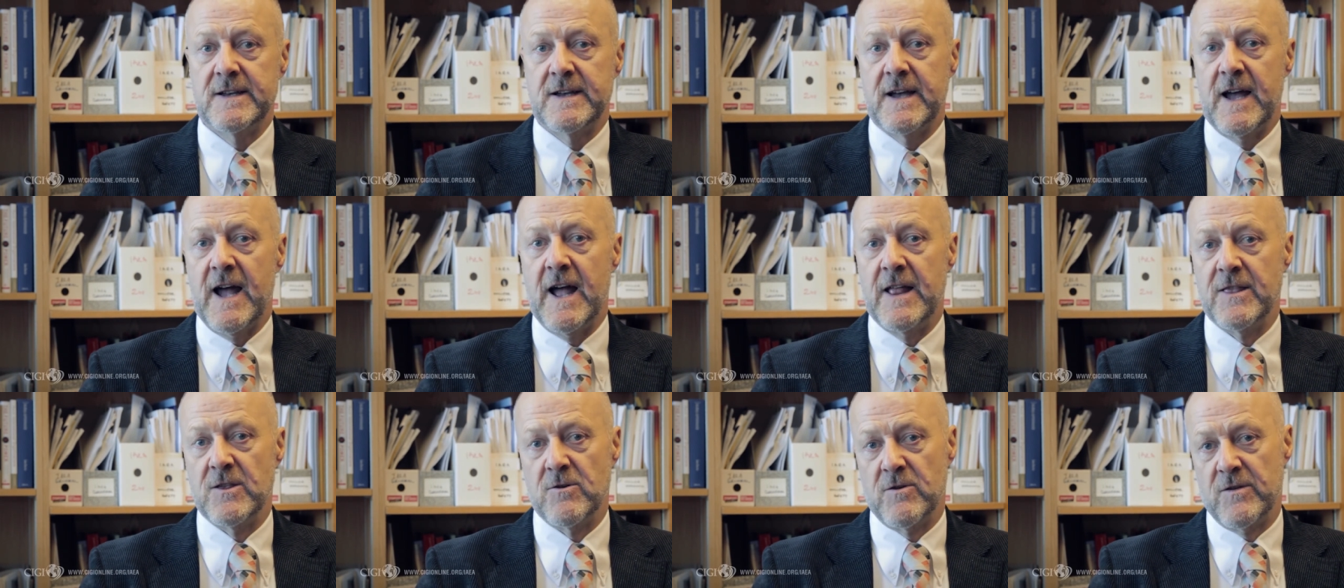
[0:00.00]

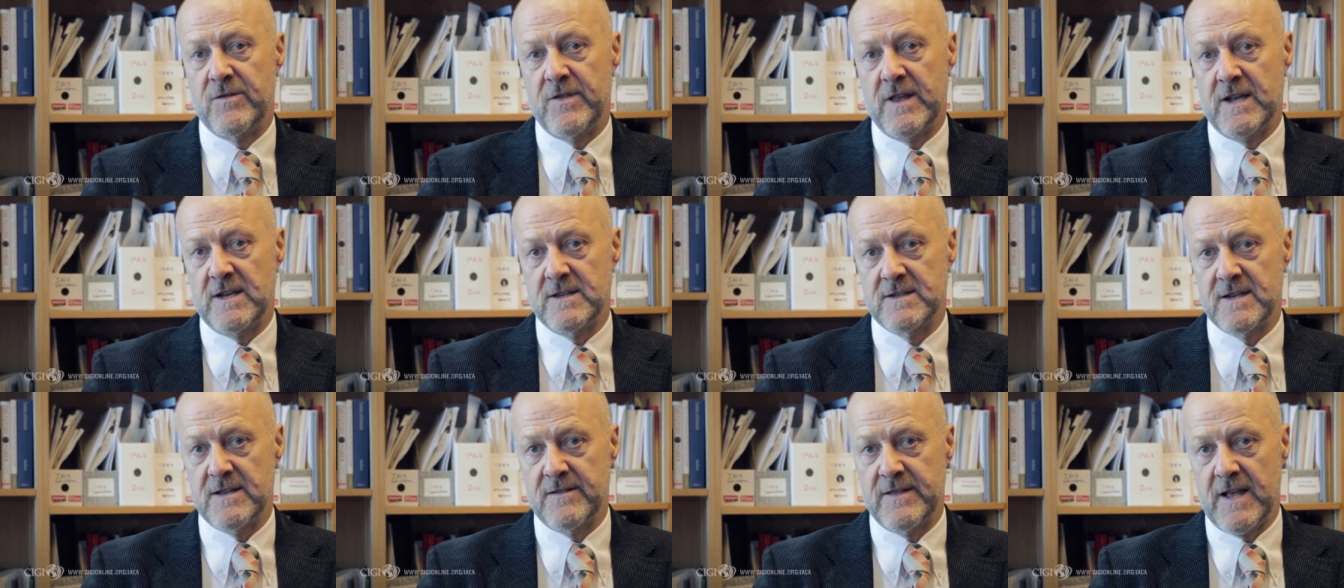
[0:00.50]
And there are
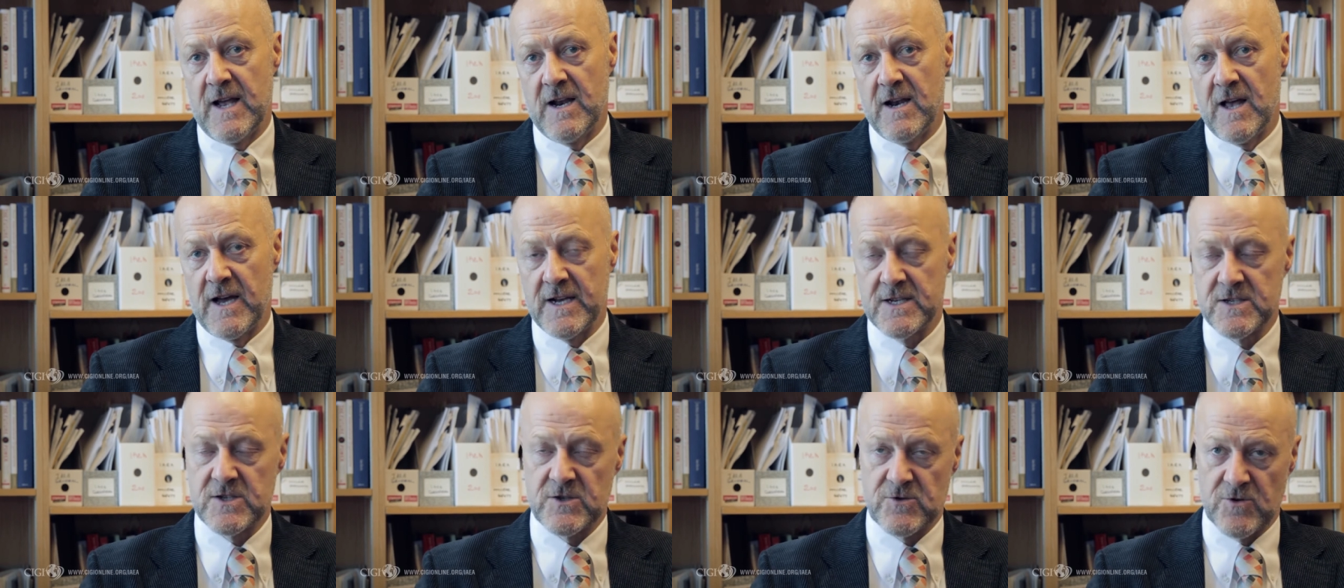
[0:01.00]
things in there
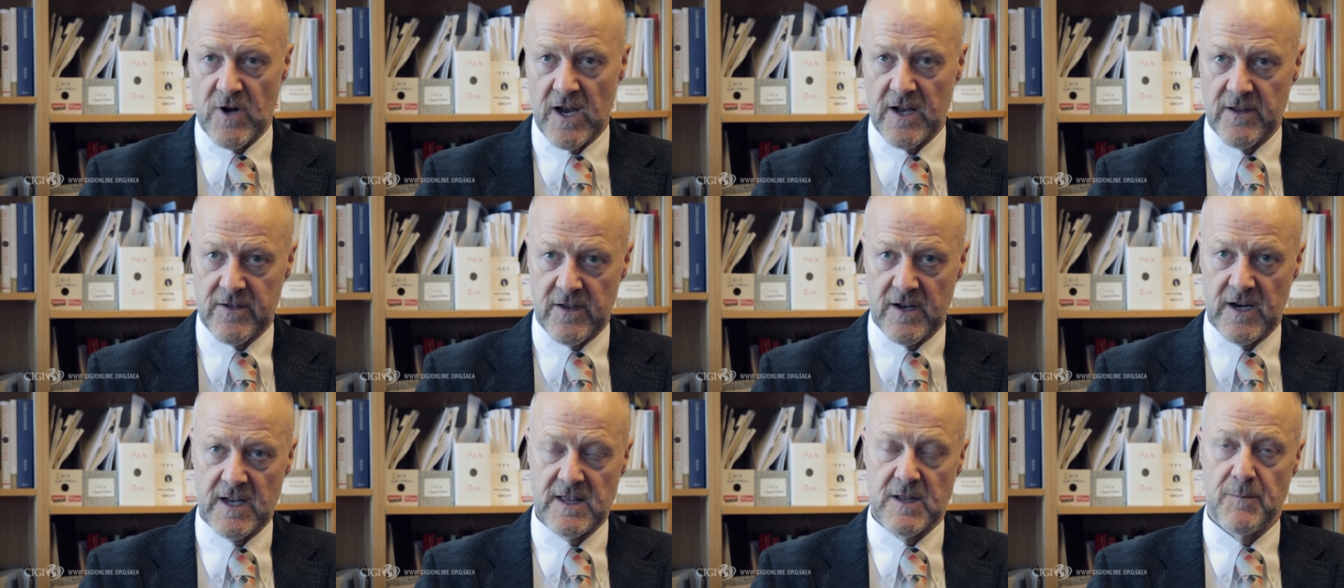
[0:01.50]
like
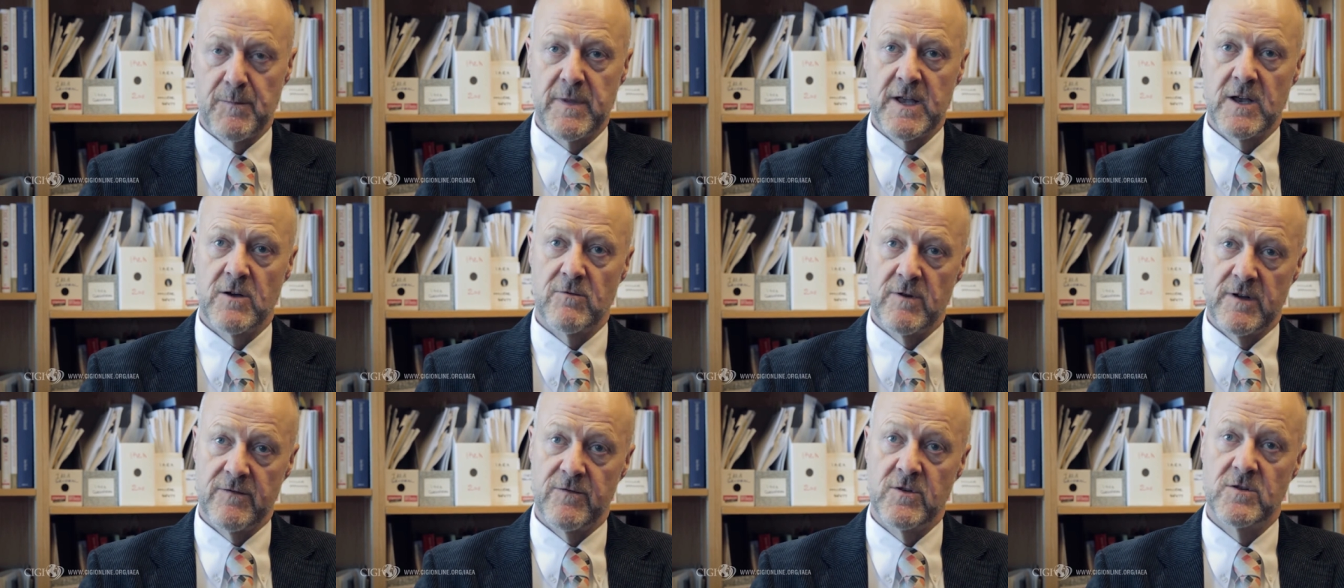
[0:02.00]
strengthening the
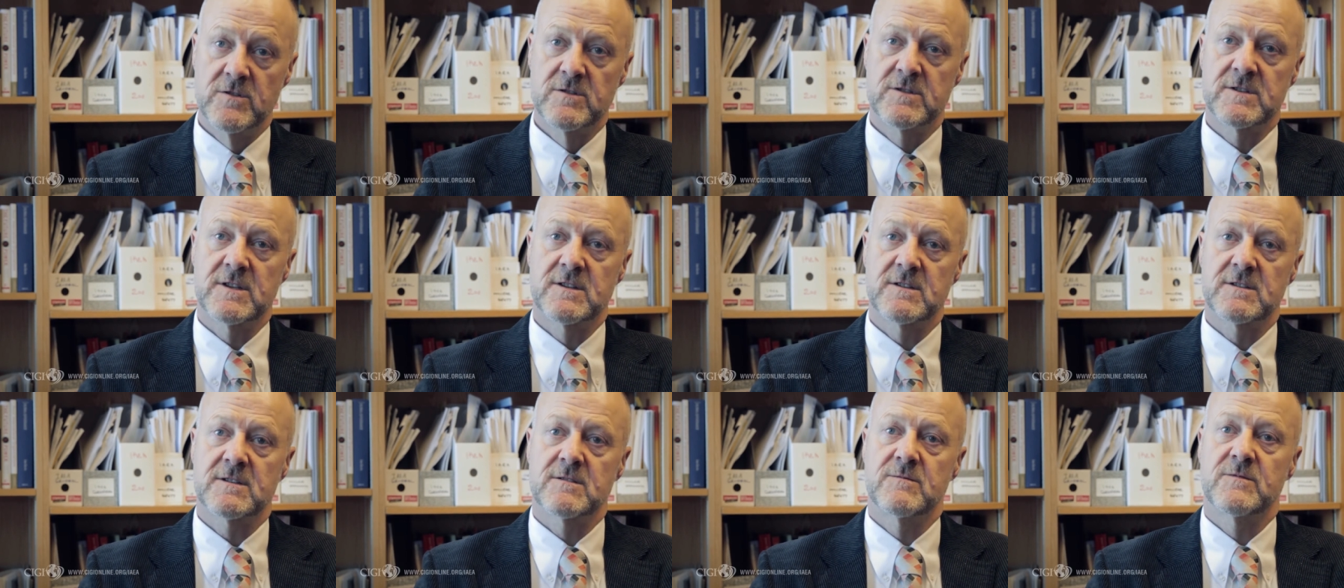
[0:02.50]
peer review
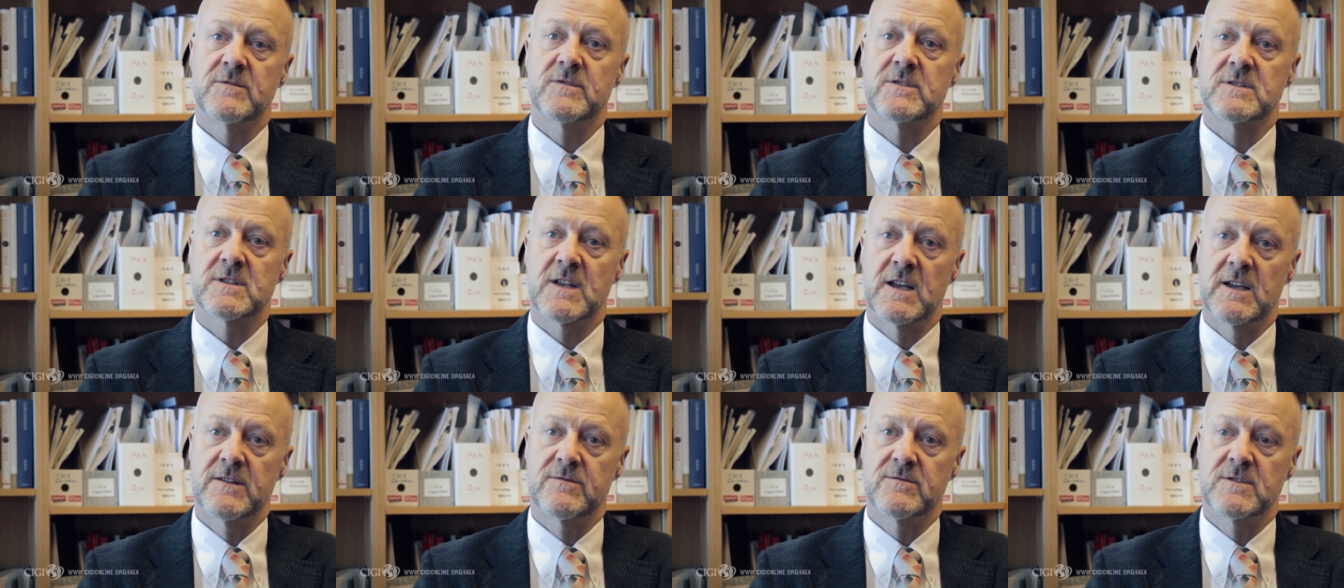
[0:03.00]
system for
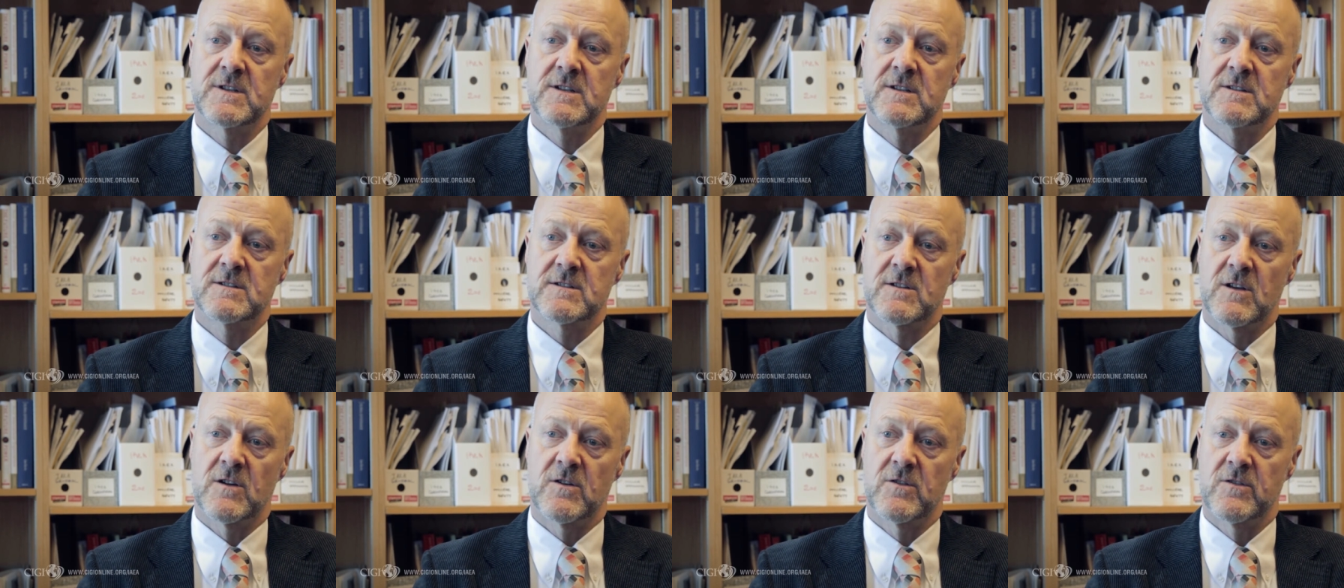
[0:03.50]
safety
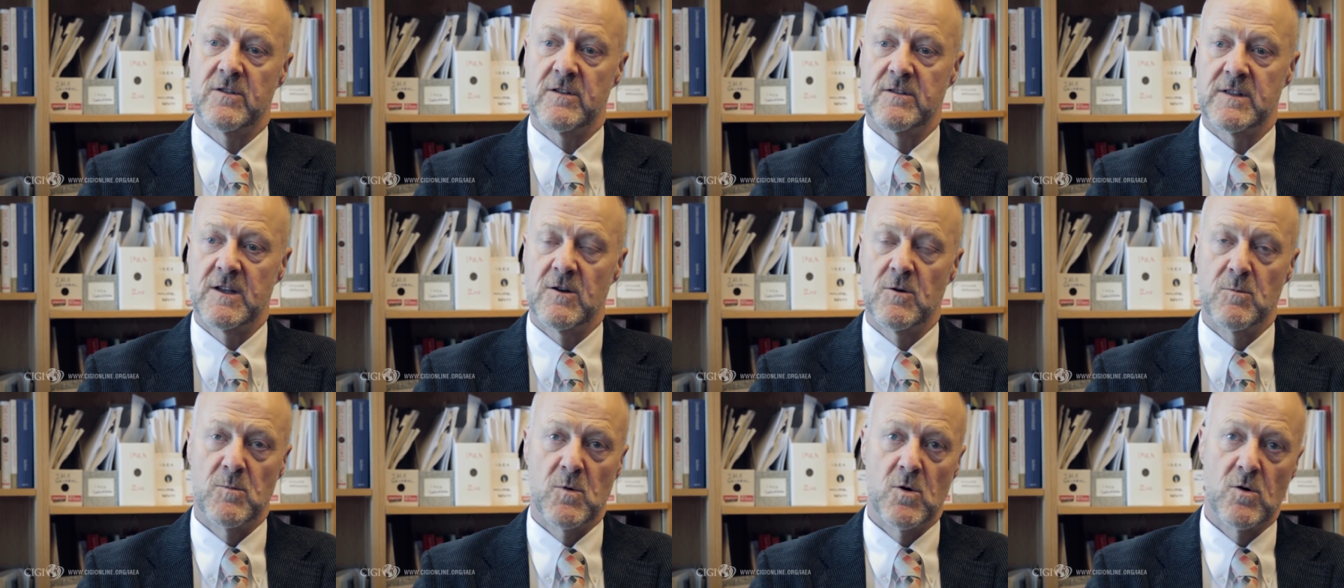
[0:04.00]
so that
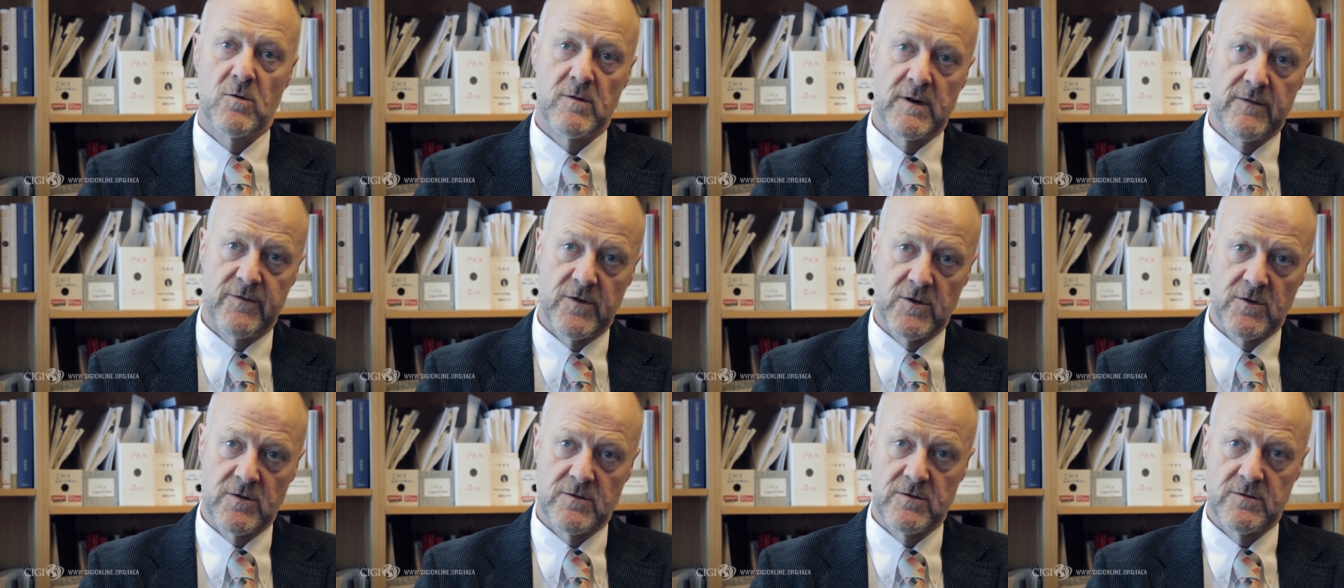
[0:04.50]
there are more
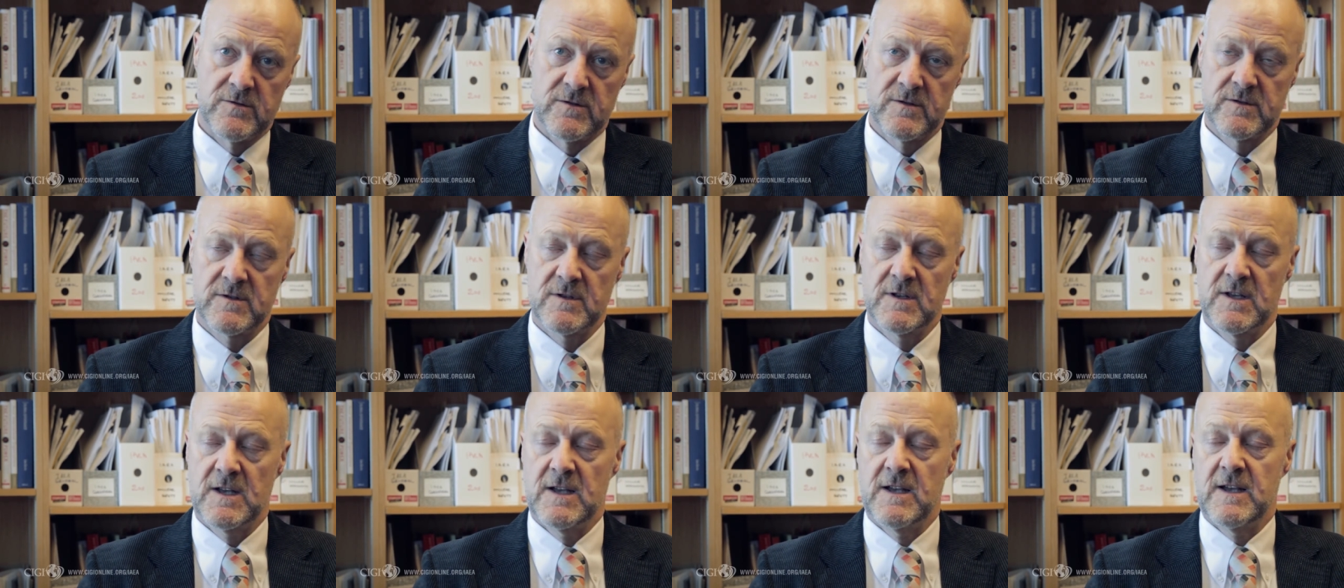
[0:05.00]
reviews,